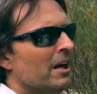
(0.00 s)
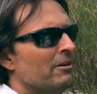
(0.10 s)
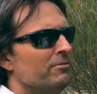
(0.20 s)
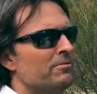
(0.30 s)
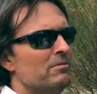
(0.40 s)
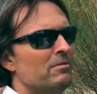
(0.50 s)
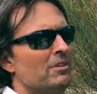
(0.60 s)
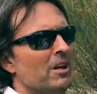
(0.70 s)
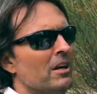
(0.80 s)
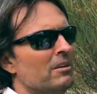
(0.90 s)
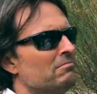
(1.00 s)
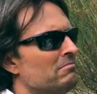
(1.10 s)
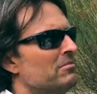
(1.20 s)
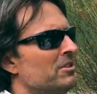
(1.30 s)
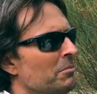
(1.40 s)
enough, like,
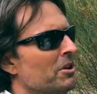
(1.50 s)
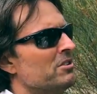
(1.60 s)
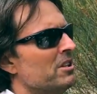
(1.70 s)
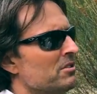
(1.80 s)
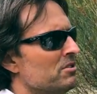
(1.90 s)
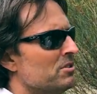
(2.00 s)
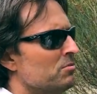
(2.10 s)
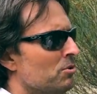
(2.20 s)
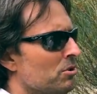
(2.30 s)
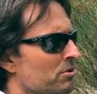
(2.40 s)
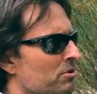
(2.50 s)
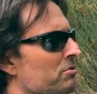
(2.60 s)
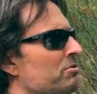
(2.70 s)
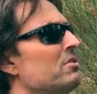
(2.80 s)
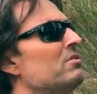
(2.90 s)
yeah, mostly it's just water and
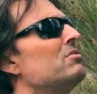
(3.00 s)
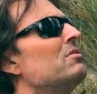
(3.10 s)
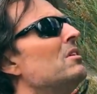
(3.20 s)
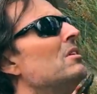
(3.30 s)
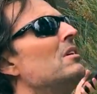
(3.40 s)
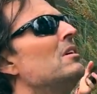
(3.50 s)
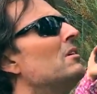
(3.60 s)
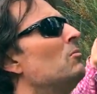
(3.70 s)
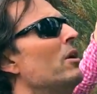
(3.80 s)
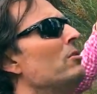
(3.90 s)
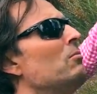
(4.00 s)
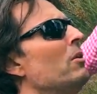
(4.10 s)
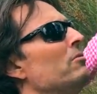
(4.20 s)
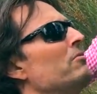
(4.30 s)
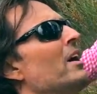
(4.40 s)
nutrients,
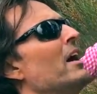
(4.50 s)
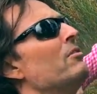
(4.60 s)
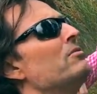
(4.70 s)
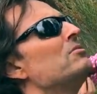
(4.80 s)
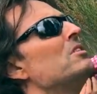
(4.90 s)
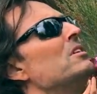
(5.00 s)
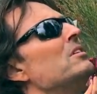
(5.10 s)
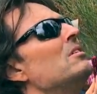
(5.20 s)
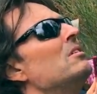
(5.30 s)
won't flower and seed.